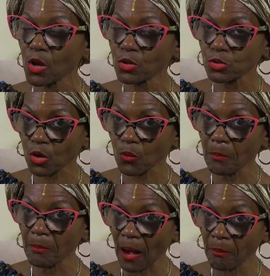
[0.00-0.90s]
So
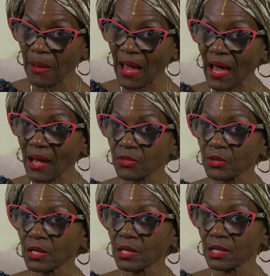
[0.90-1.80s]
a bath
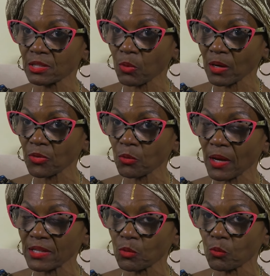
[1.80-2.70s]
is one of the
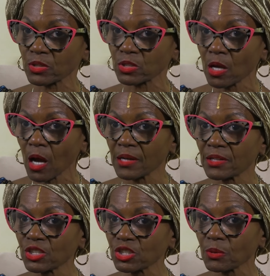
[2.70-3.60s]
ways in which an
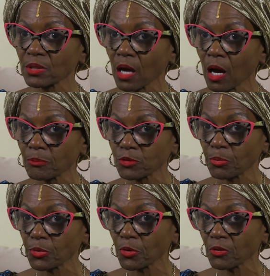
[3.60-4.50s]
initiate would come to
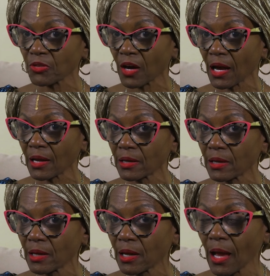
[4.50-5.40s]
purify.
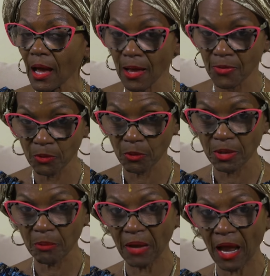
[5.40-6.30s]
And there would be
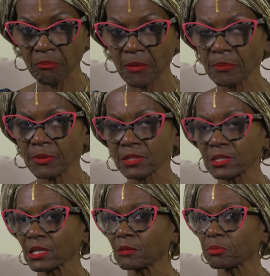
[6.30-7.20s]
a bath maybe a
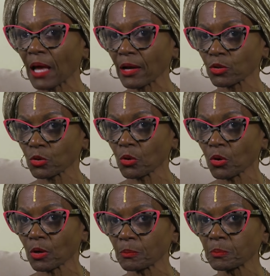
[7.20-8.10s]
city block
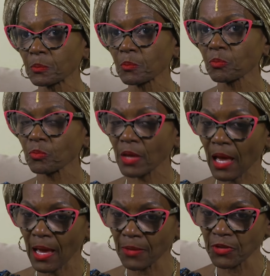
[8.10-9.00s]
long.
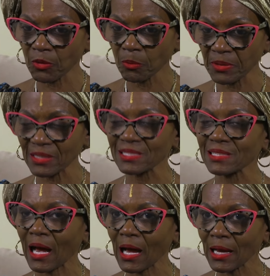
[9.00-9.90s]
And there would be a
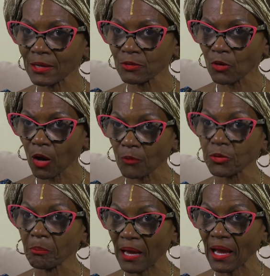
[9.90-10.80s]
sign of the
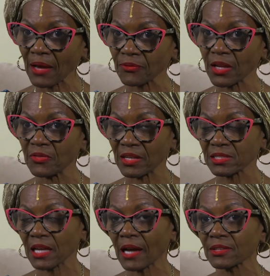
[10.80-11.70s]
bath, and that
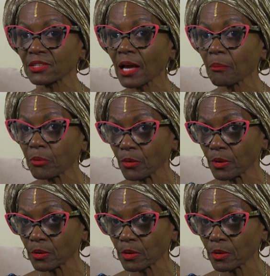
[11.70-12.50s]
sign is Khepera.